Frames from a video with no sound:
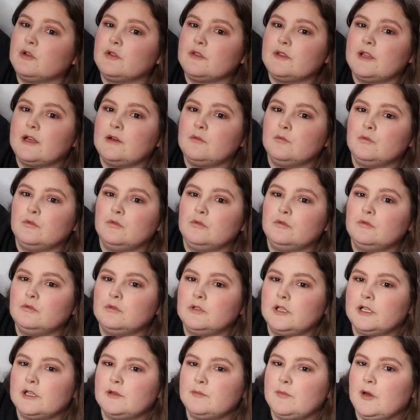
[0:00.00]
on that wall,
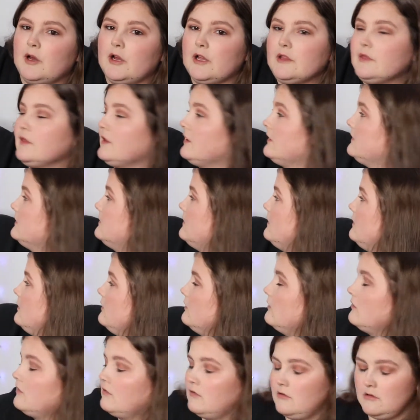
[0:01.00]
like behind this thing.
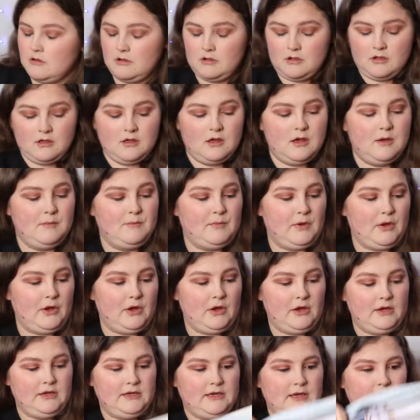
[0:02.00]

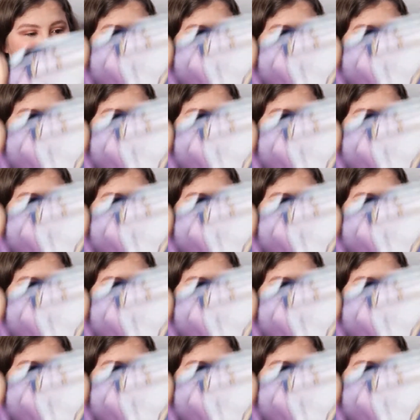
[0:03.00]
But yeah,